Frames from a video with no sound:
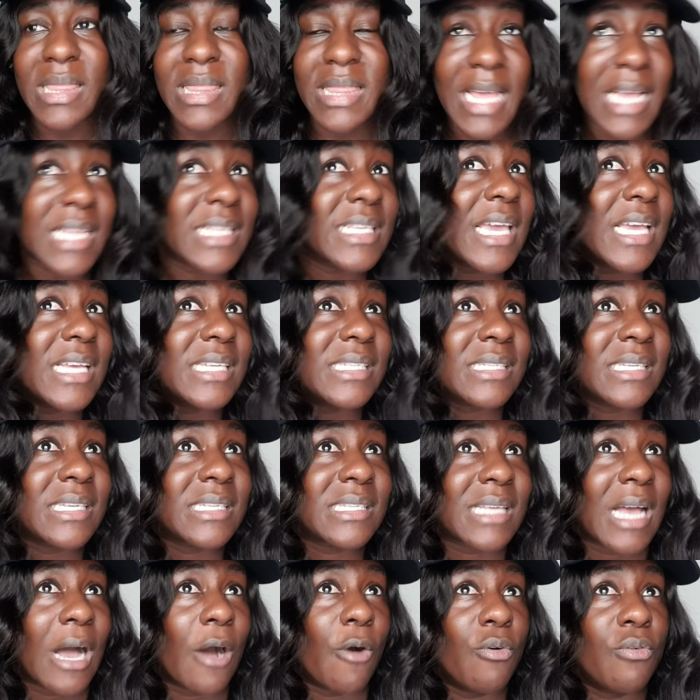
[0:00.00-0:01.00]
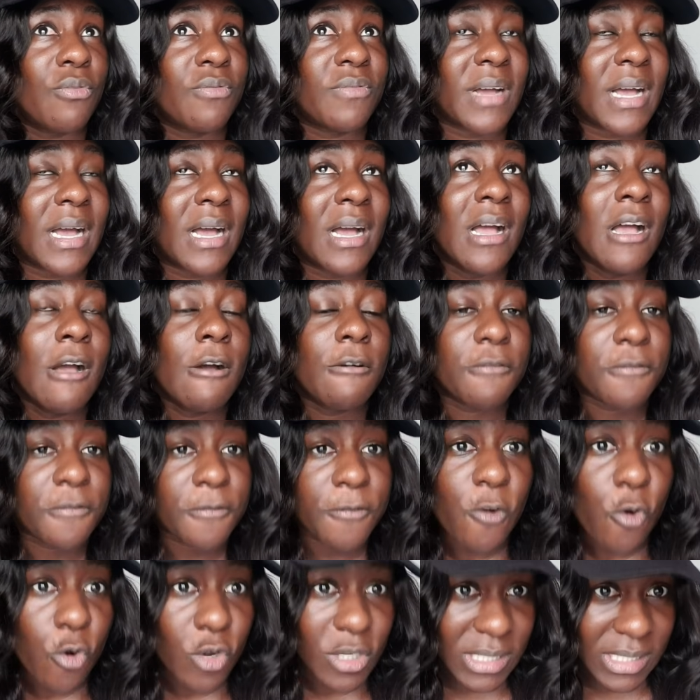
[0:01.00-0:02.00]
Death cases are over
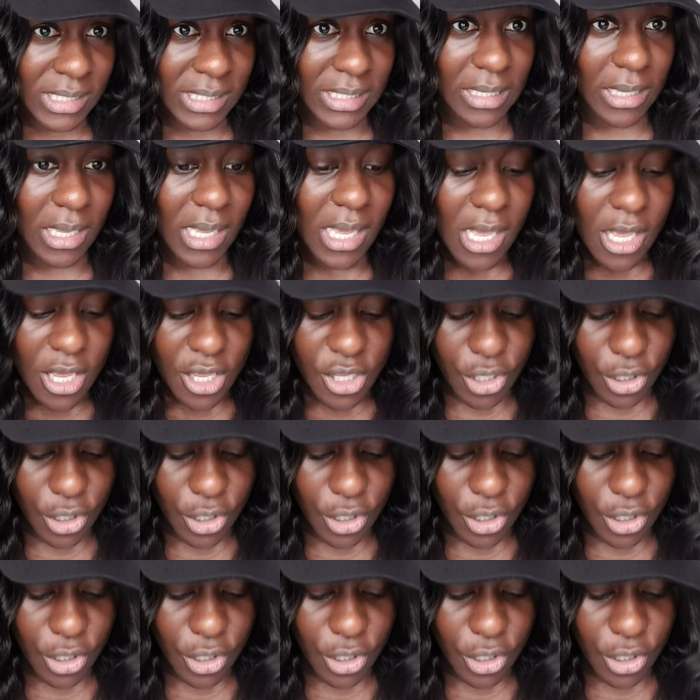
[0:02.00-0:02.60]
40,